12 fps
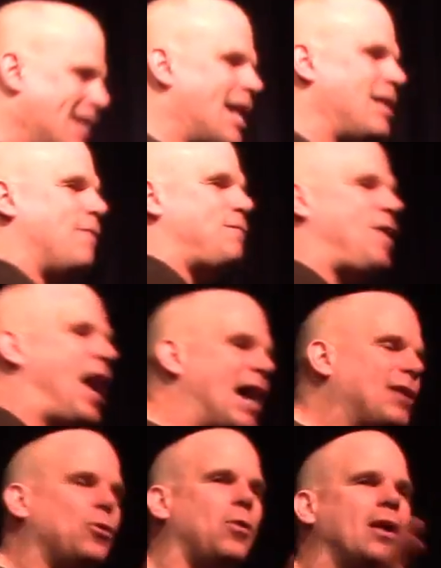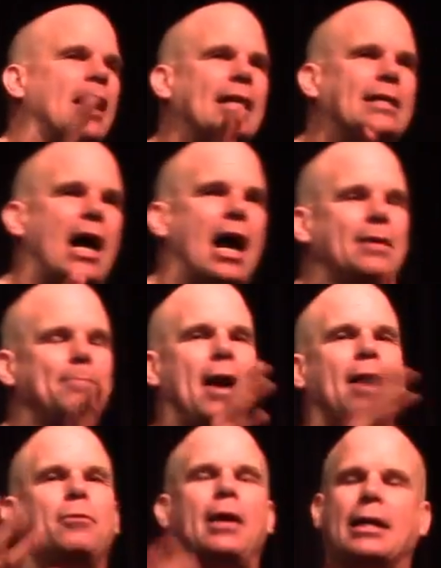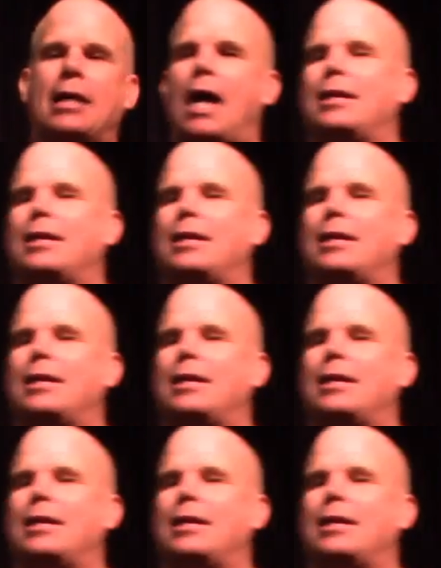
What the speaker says: And then the final one I got, back when I